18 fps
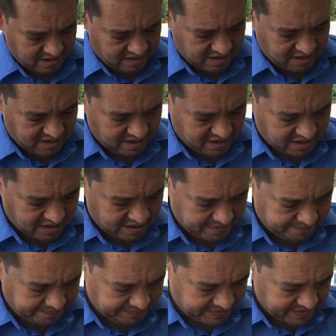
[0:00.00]

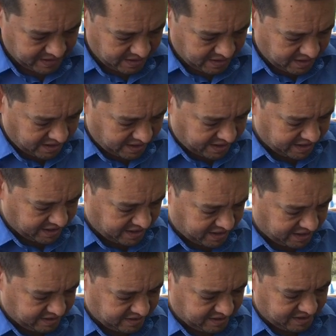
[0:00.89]
I
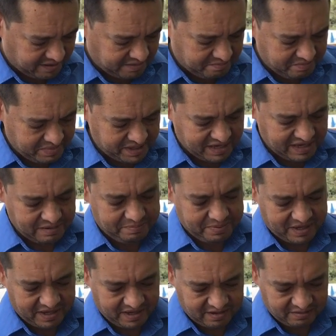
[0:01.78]
got a Mickey
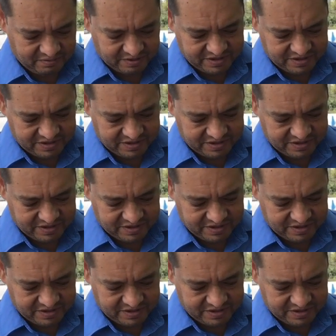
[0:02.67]
pin,